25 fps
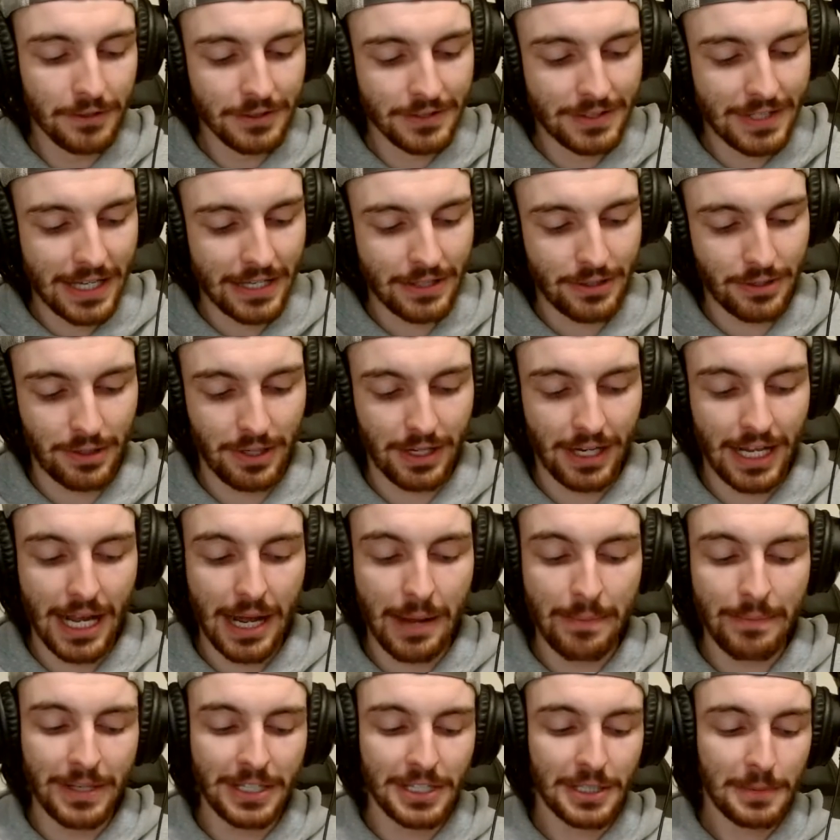that sort of
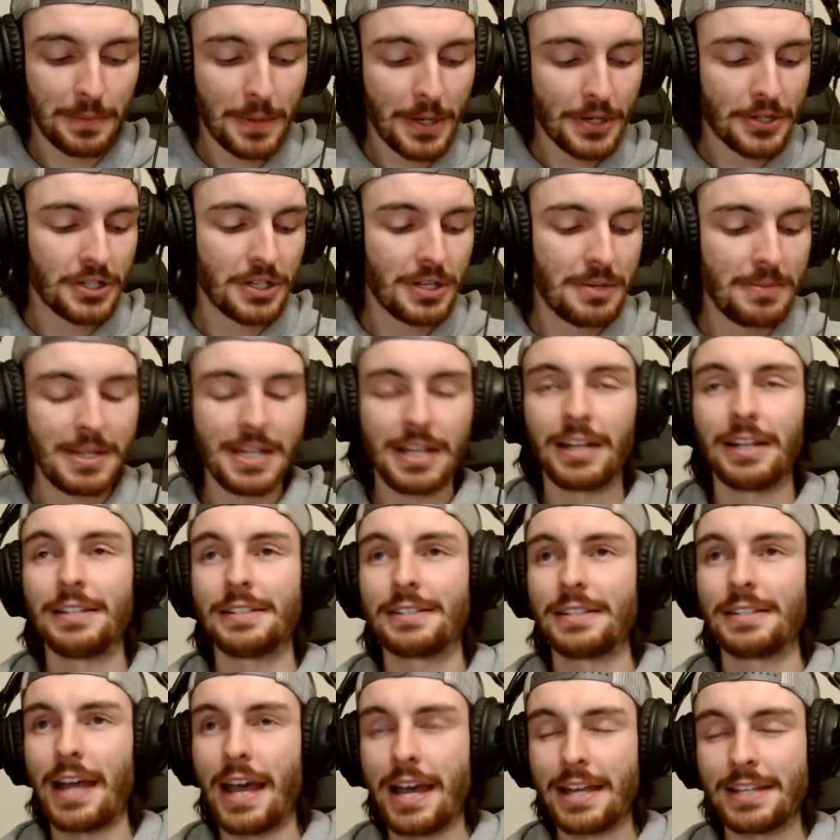gap, especially
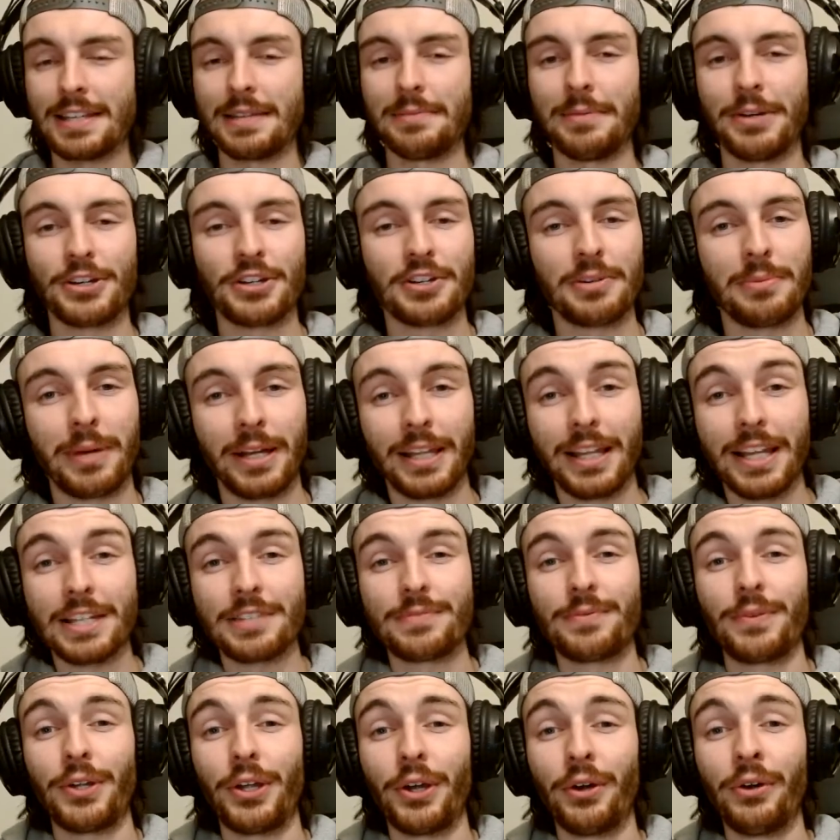because, as I mentioned in my last
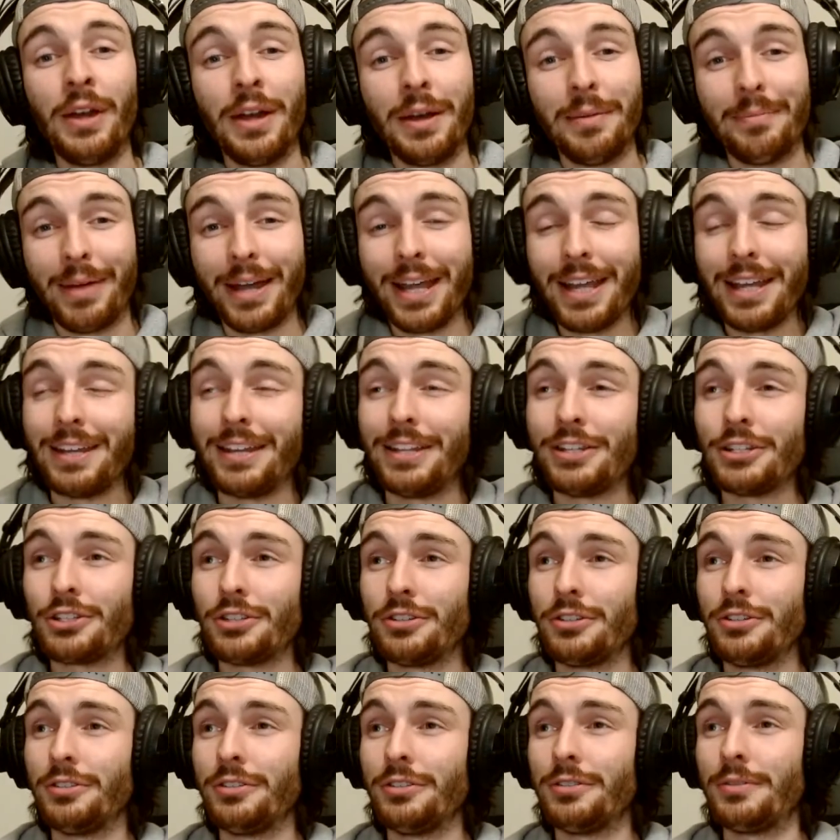video, my
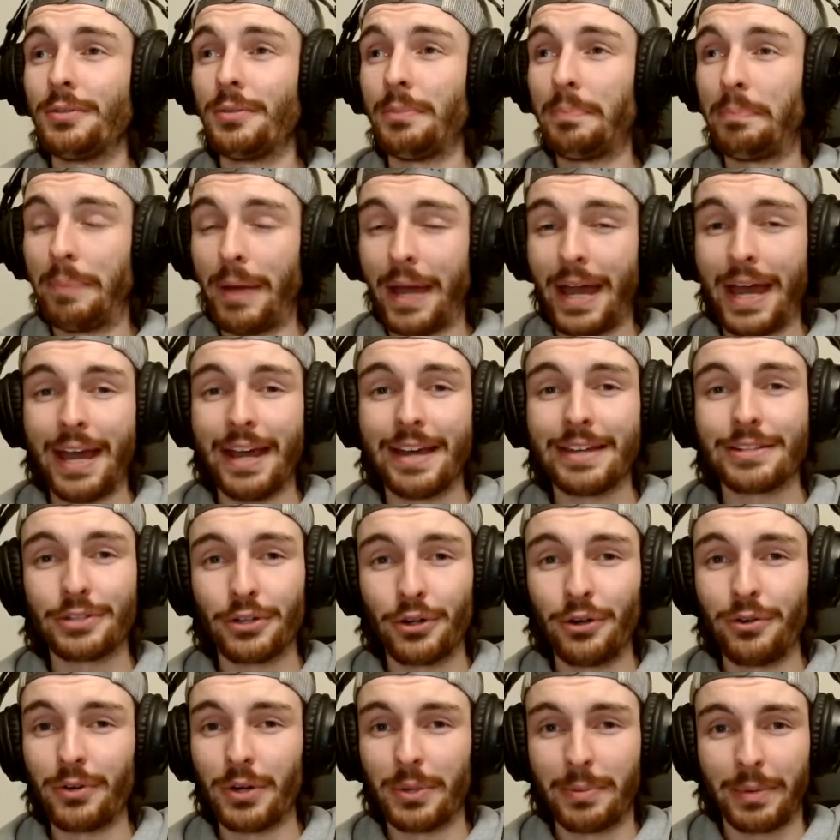initial pass
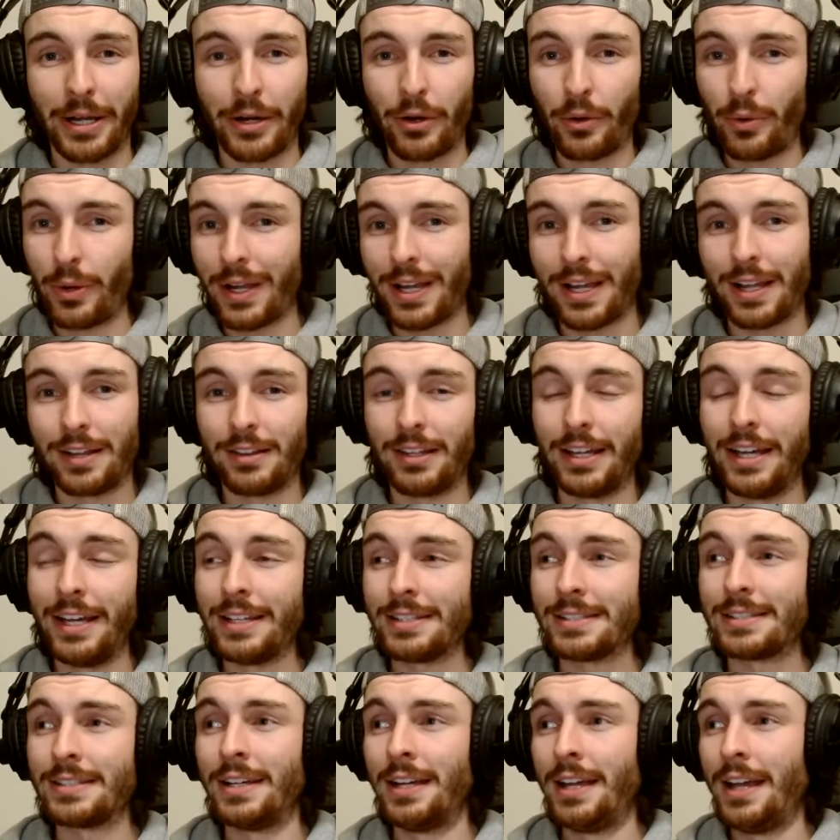over it, my quick
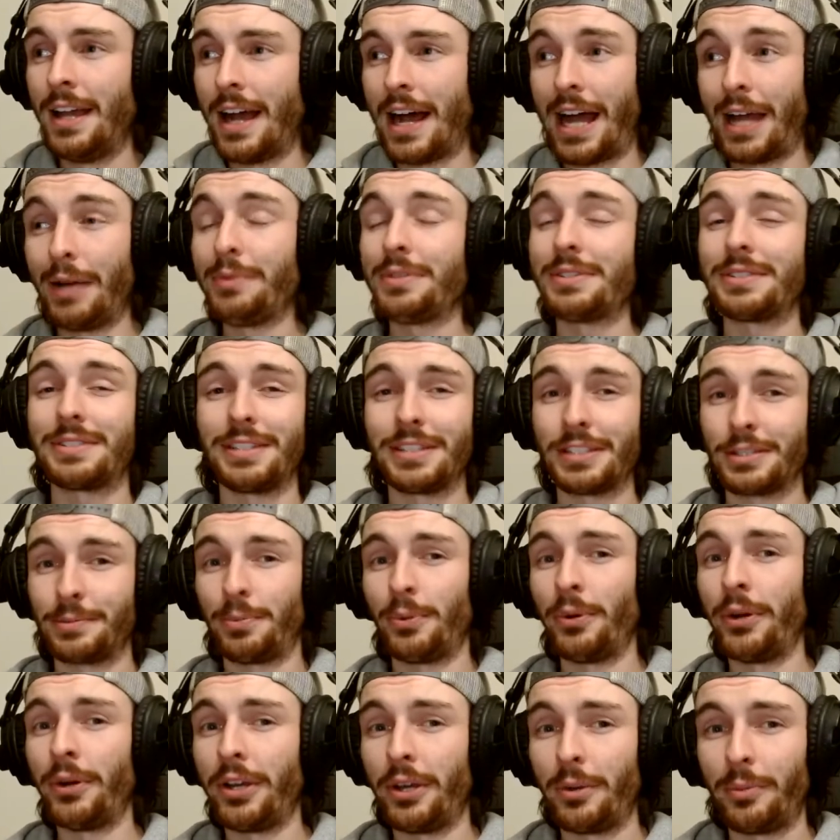glance, I was
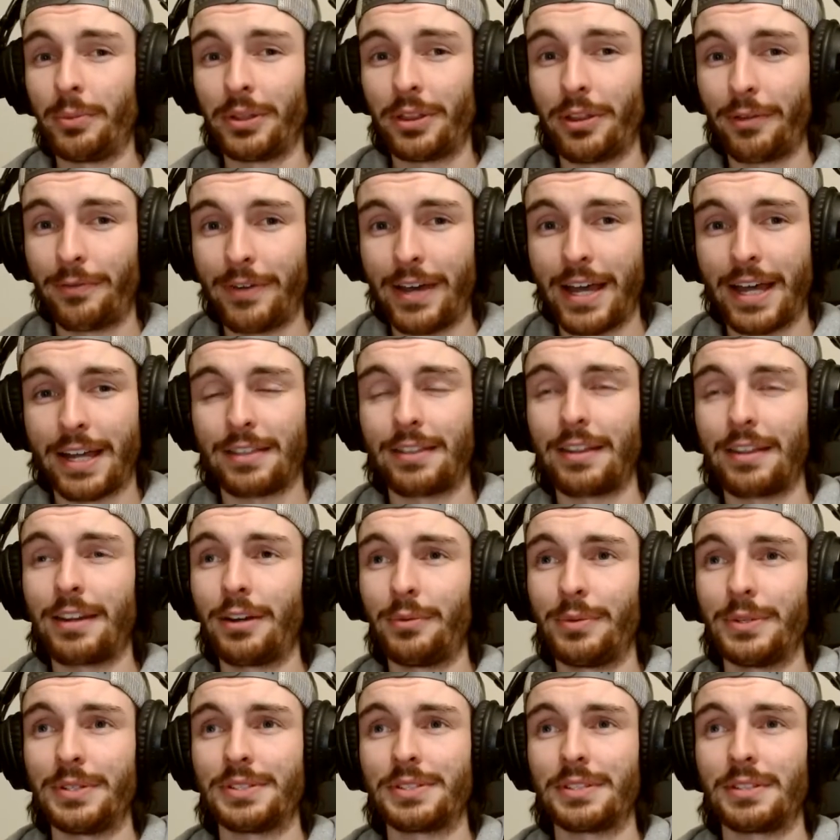disappointed with the fact that it
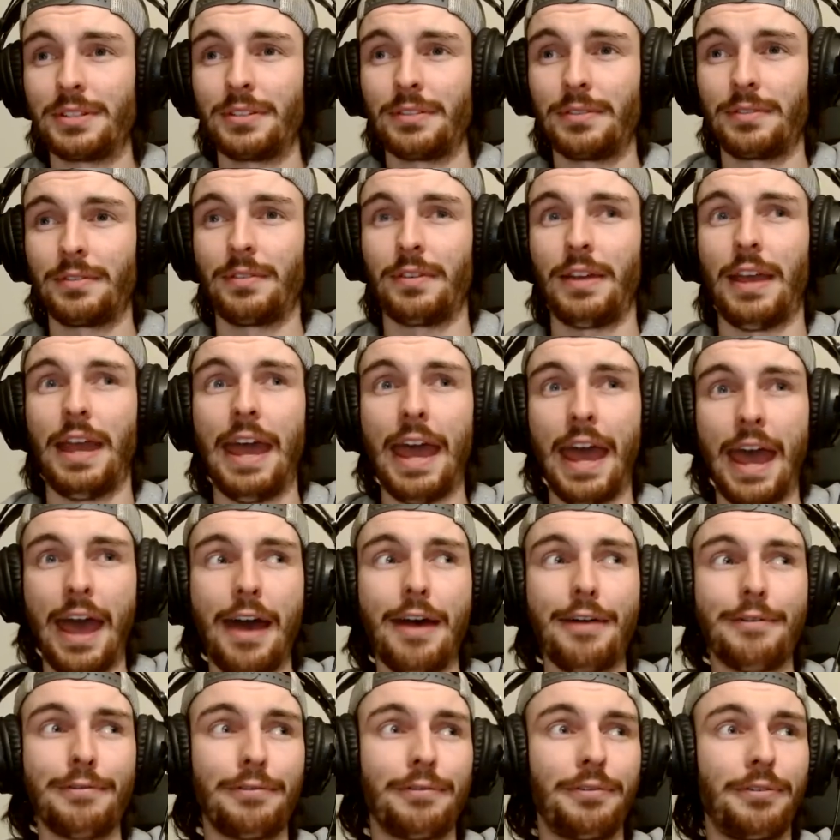was
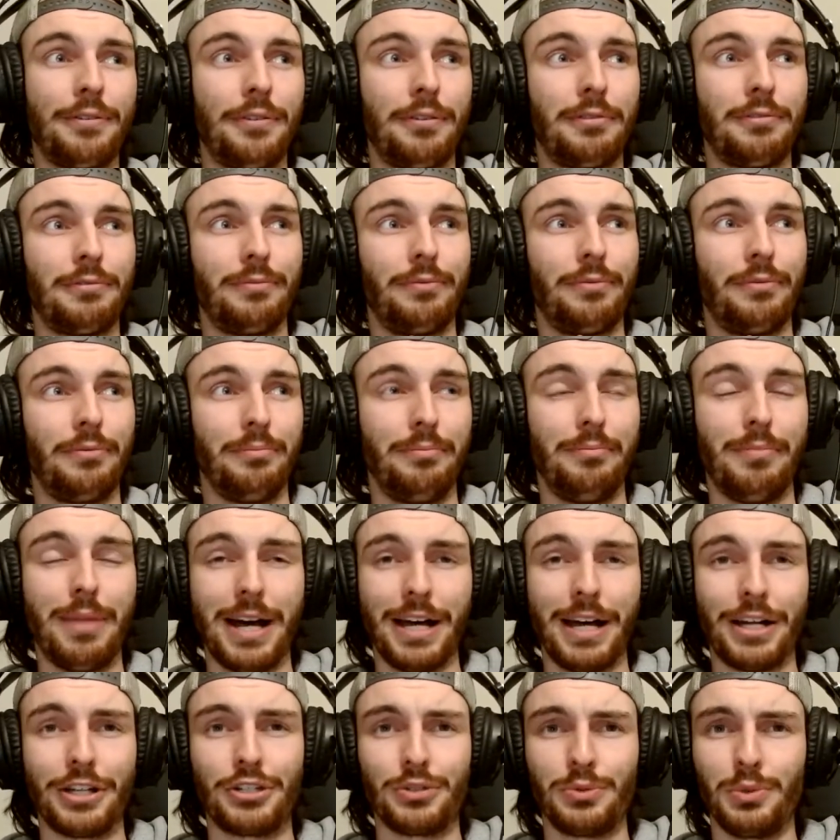half
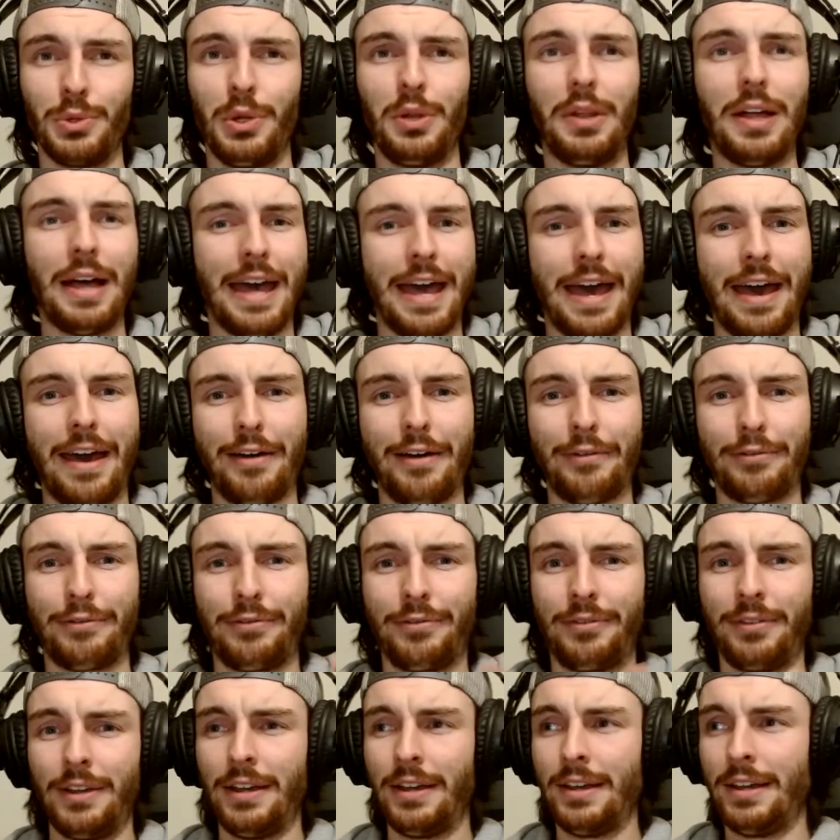module, half
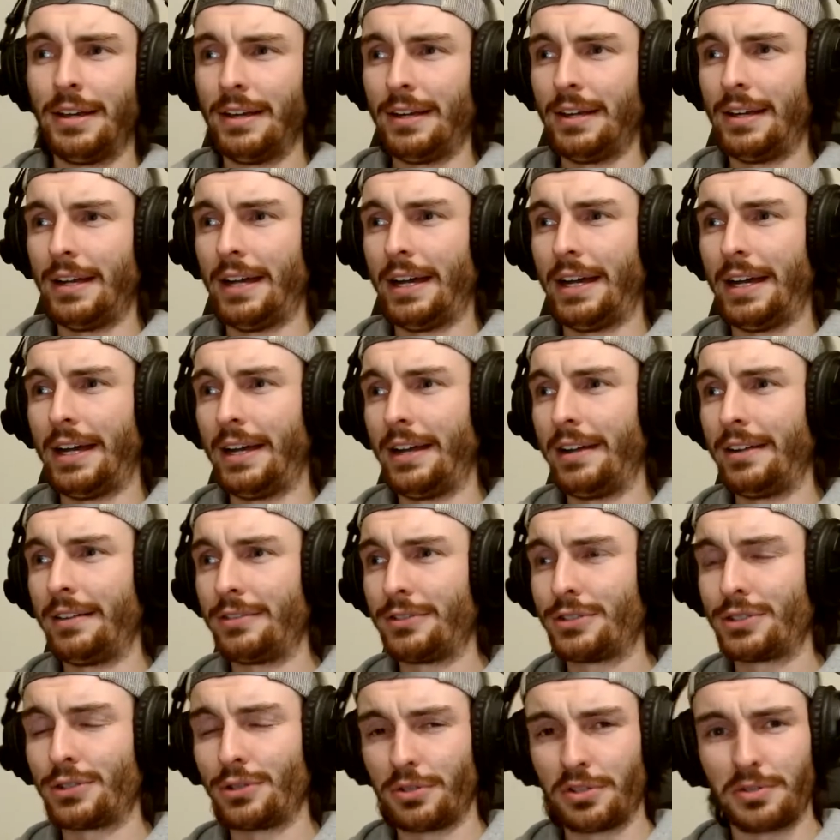
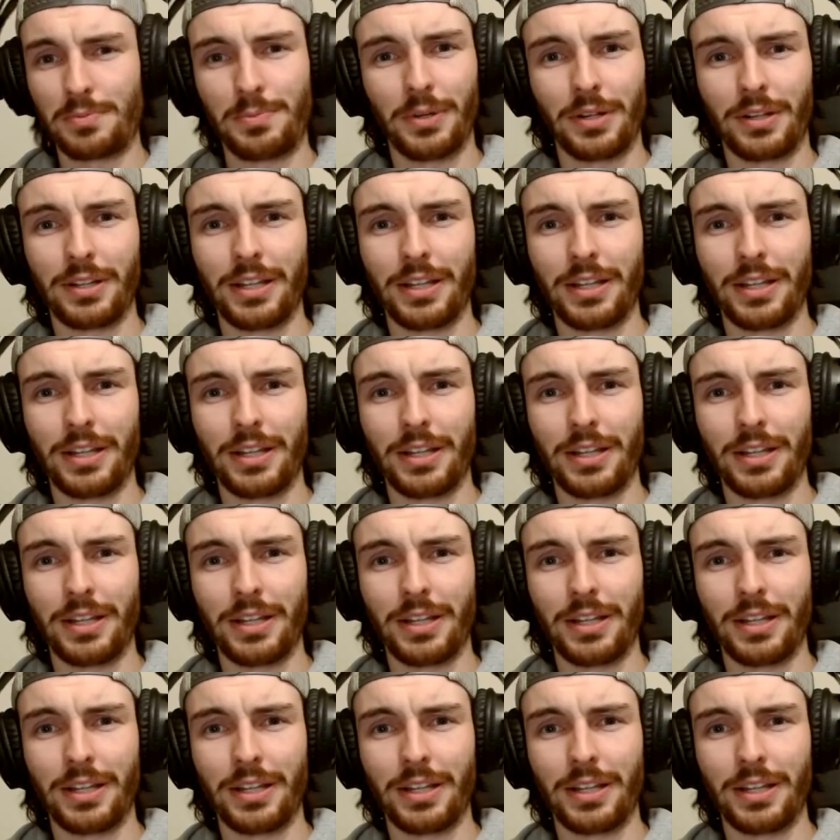source book.